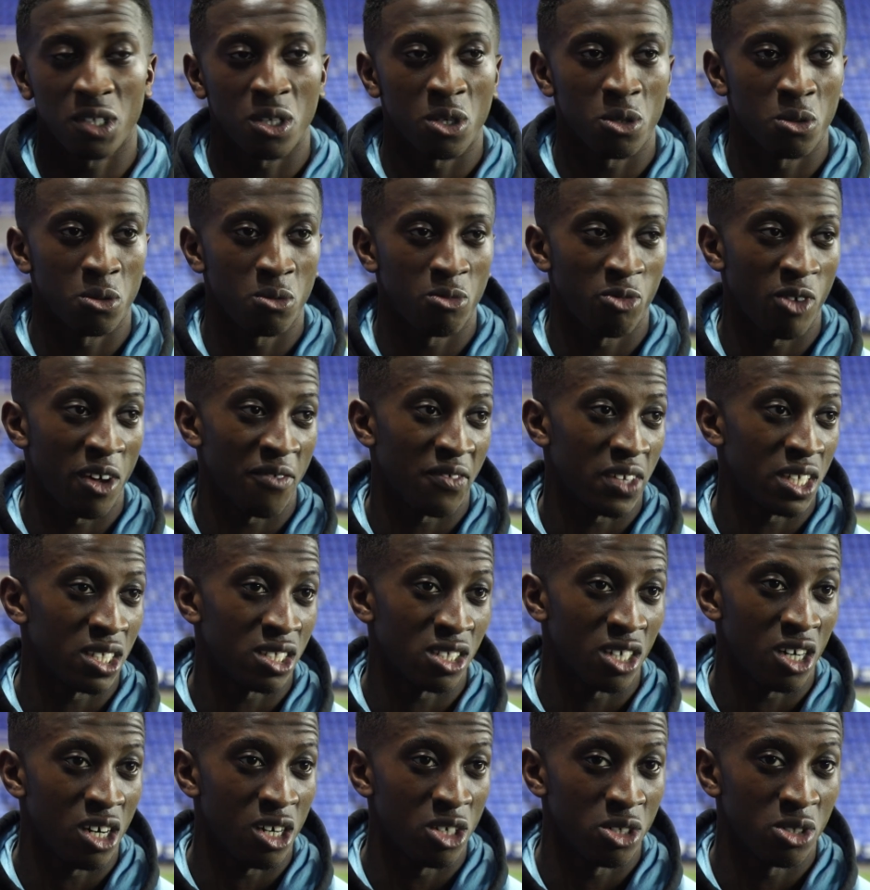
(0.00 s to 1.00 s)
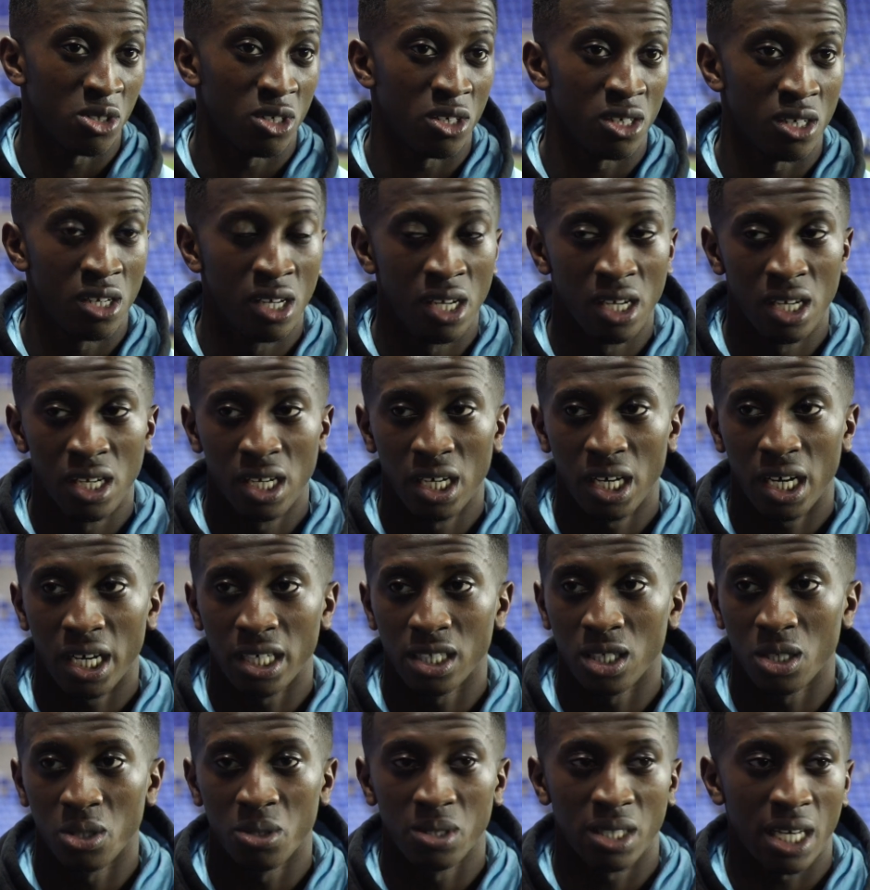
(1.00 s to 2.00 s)
You know, whether I start or not,
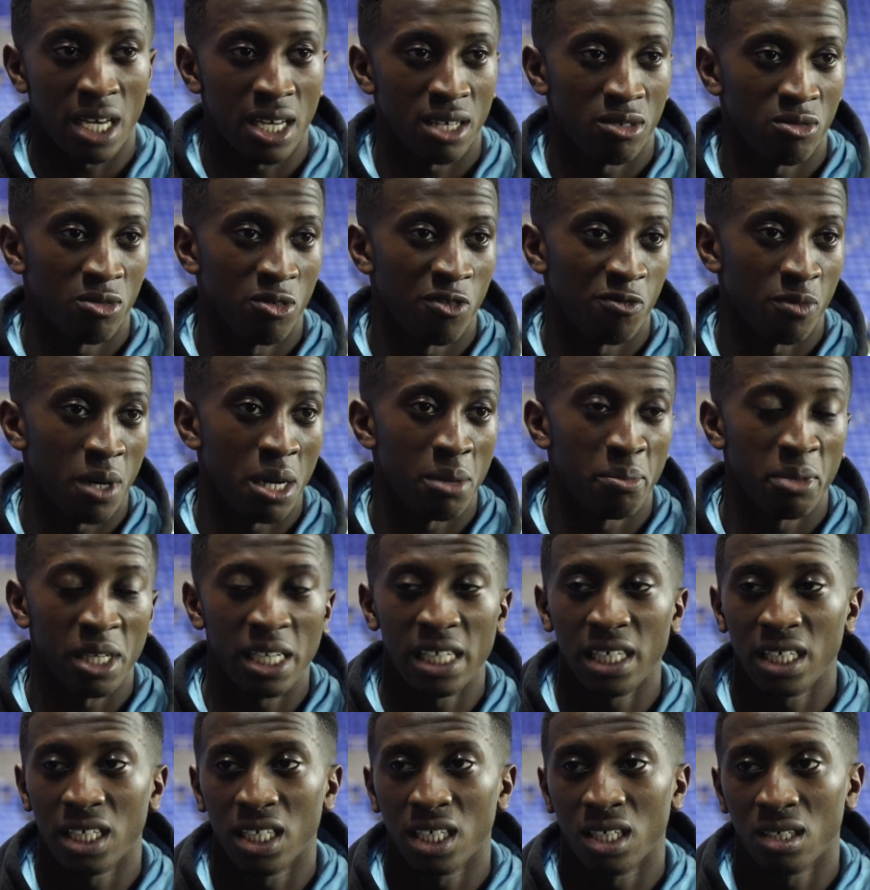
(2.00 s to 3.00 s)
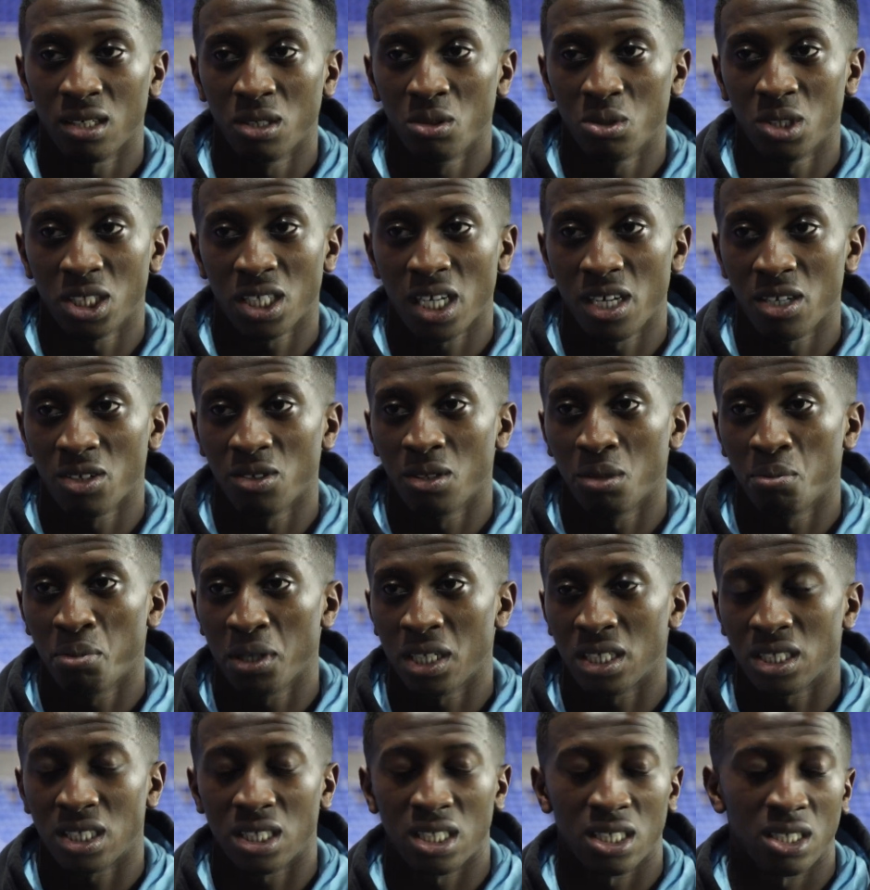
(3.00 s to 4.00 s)
I know that with my ability, it will shine on the
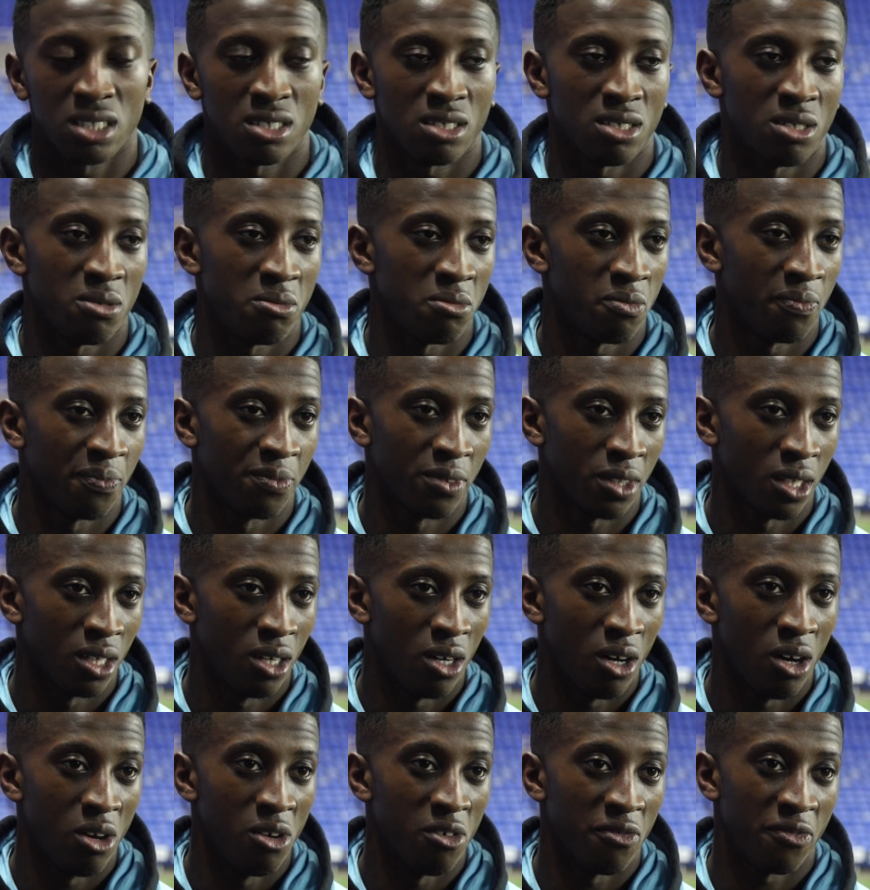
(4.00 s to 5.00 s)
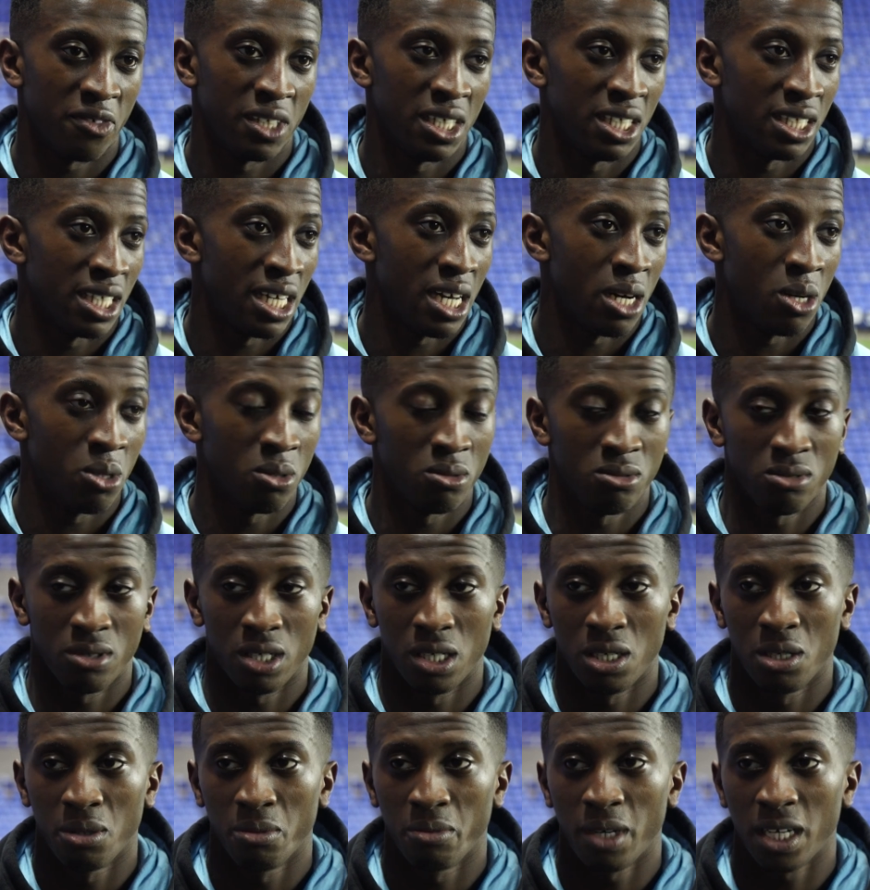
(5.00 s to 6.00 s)
pitch, and um, hopefully now
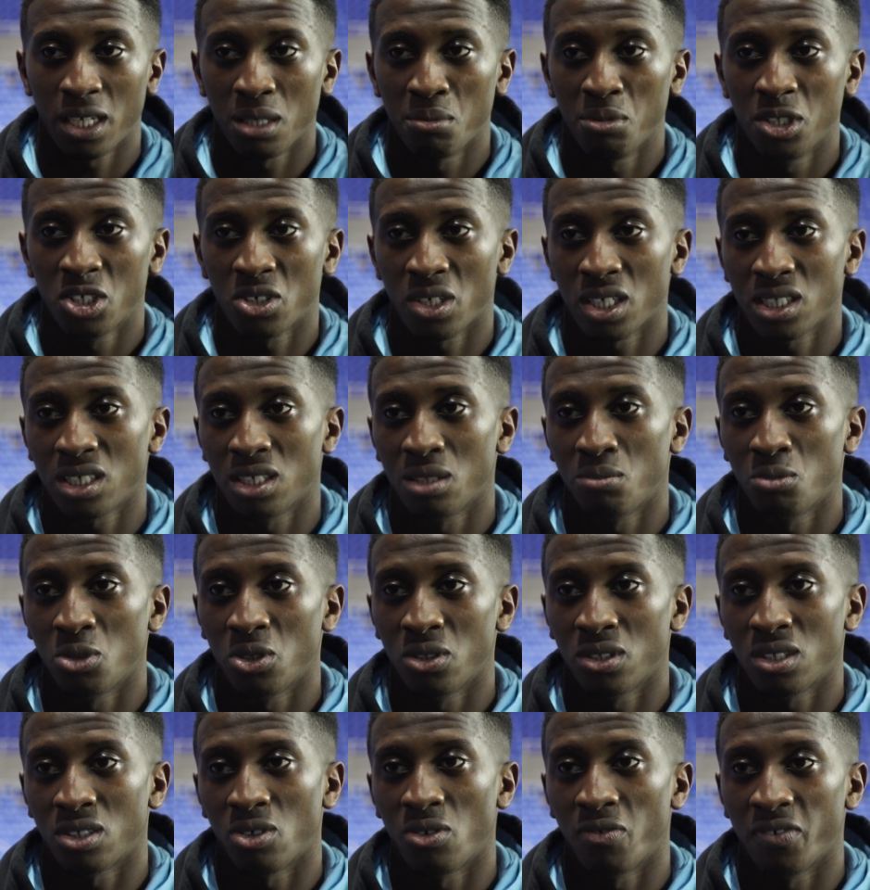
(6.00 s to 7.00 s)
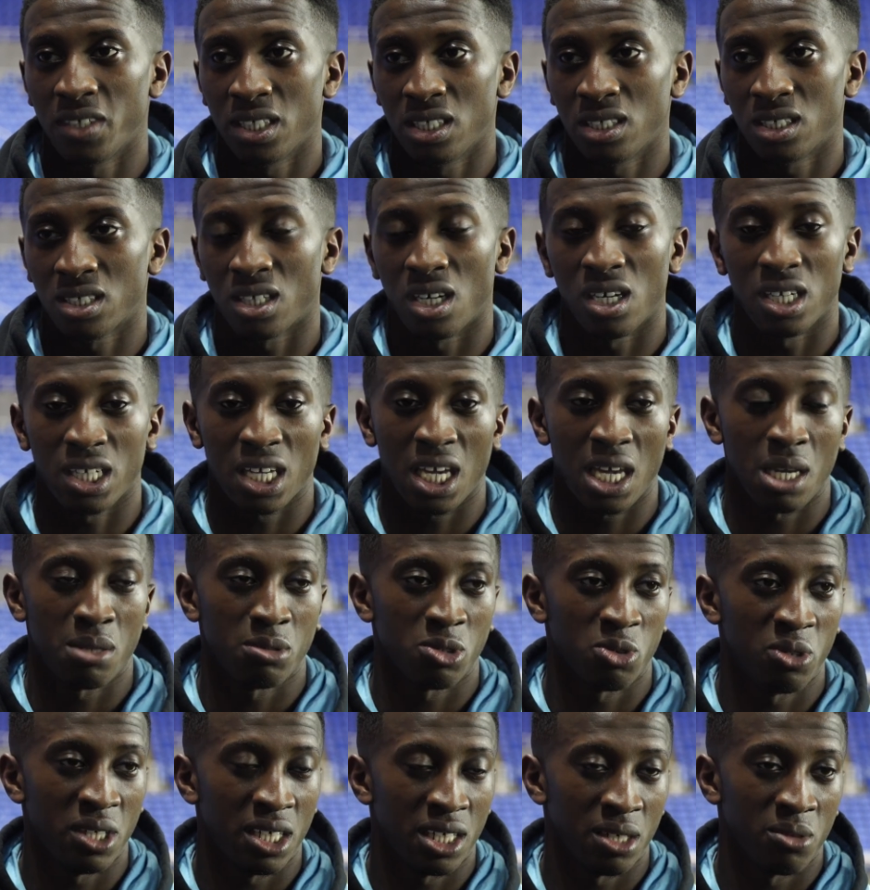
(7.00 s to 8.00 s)
um, I can be trusted more to obviously start
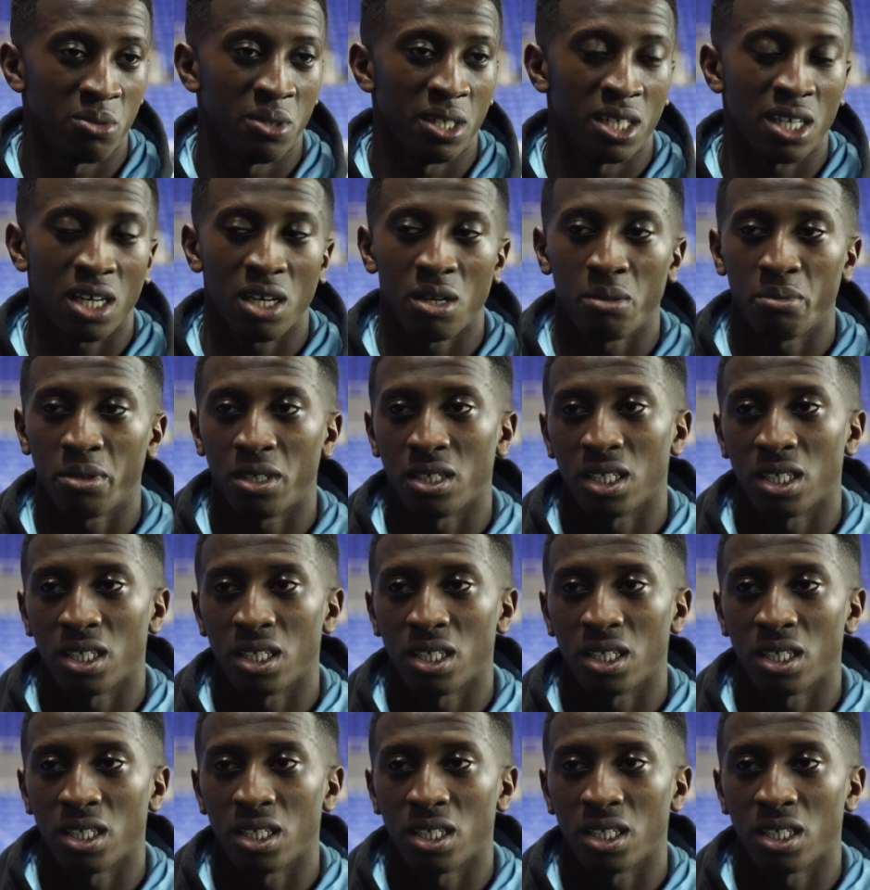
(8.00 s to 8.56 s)
games week in week out.